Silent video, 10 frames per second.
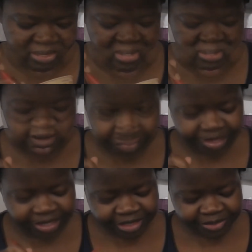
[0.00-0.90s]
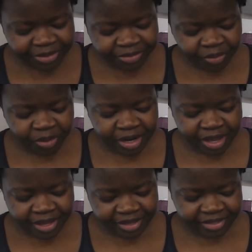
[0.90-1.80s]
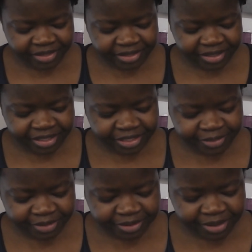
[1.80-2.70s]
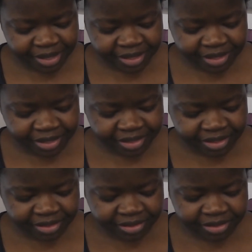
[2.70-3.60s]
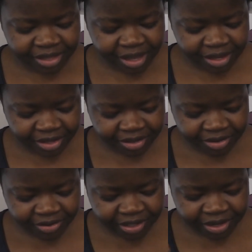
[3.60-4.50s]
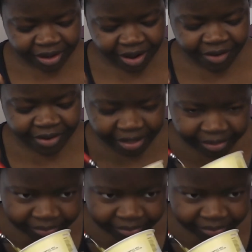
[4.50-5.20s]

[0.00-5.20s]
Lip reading: It smells very nice. It smells like a Thai coconut curry.